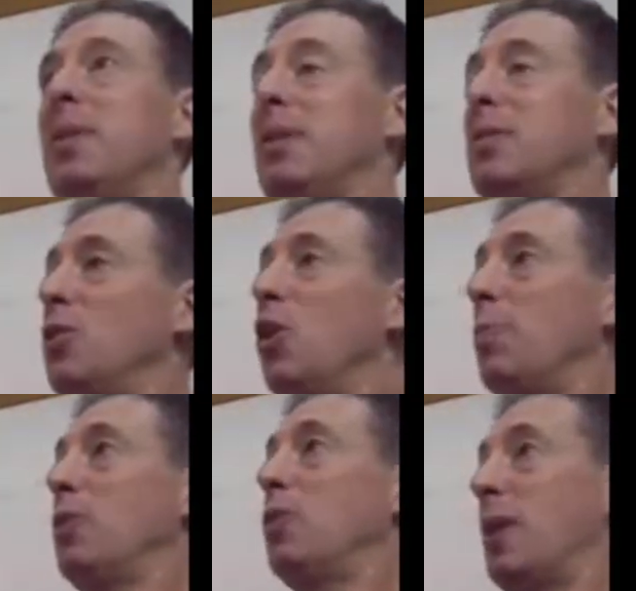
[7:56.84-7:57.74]
There's an
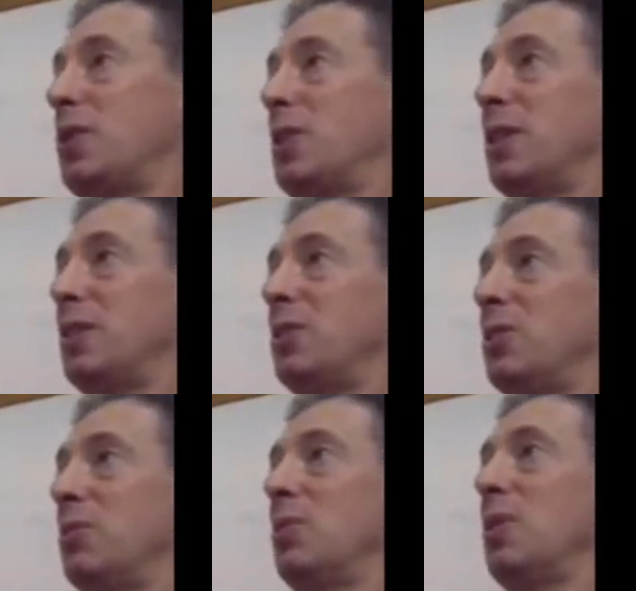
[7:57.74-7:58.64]
open question
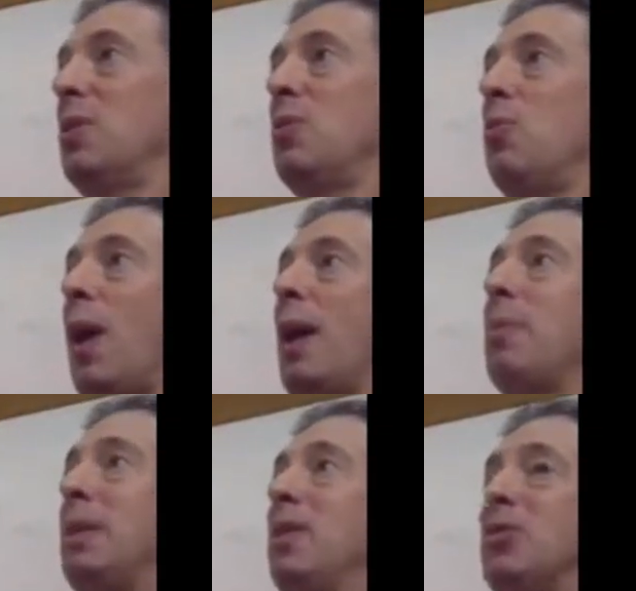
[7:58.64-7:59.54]
as to
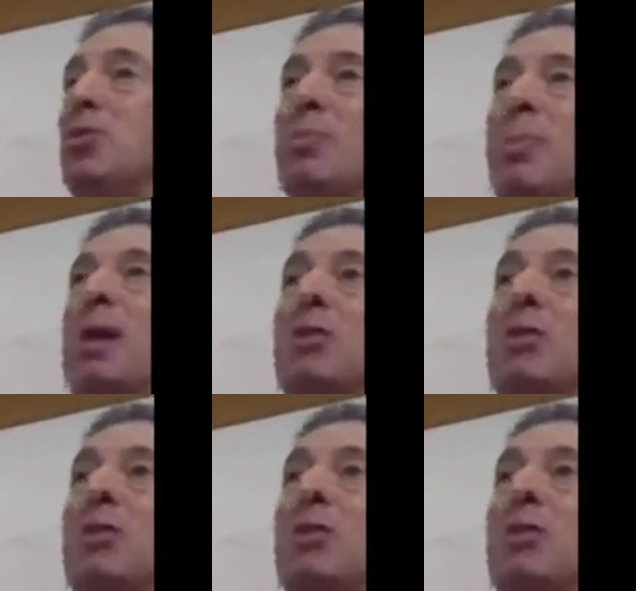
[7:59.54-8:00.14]
why we don't do a better